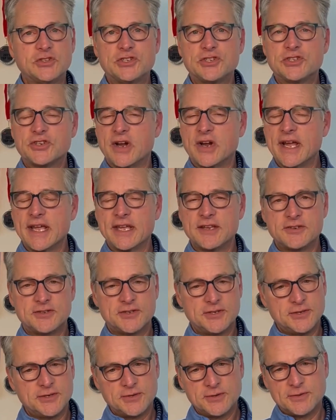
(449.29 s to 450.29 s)
trying
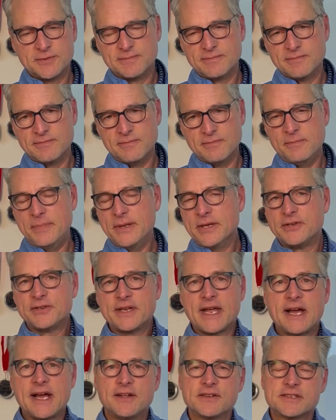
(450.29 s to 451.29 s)
to build
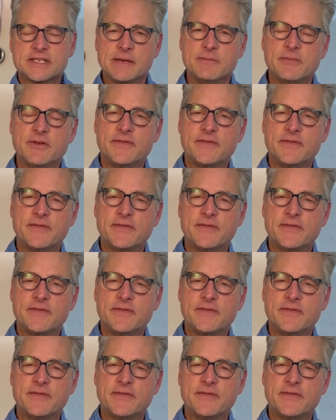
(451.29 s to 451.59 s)
out some